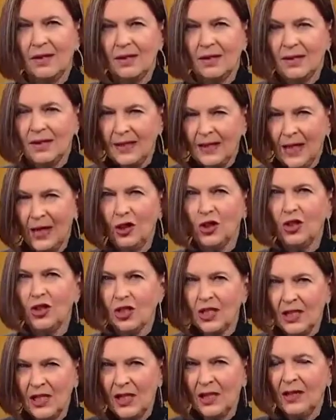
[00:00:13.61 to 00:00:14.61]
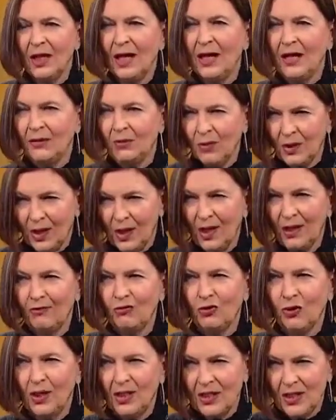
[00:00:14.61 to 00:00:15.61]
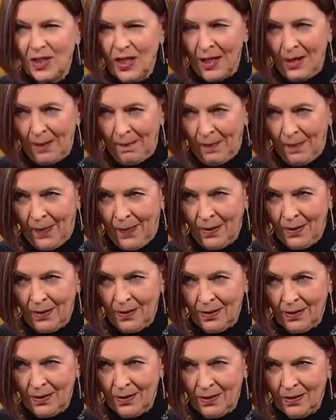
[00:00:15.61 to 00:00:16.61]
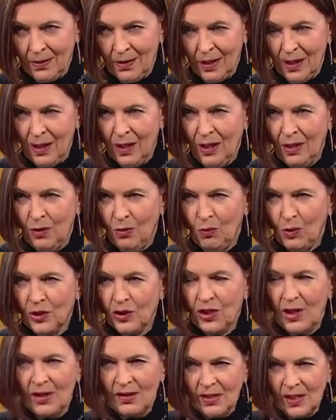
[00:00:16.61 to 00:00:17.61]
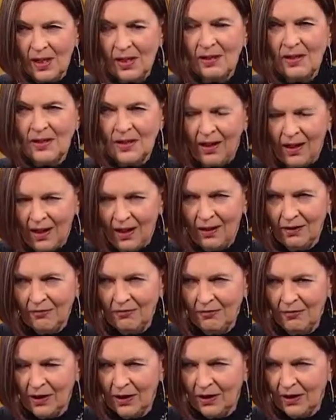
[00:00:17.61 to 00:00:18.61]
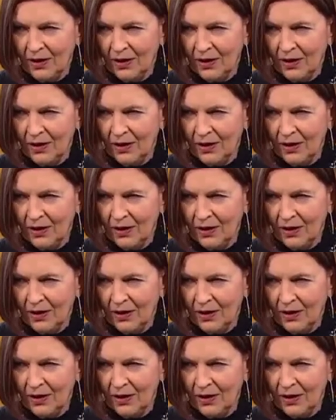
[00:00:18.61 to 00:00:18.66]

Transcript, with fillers: Steller Sea Lion Recovery Team, which consists of?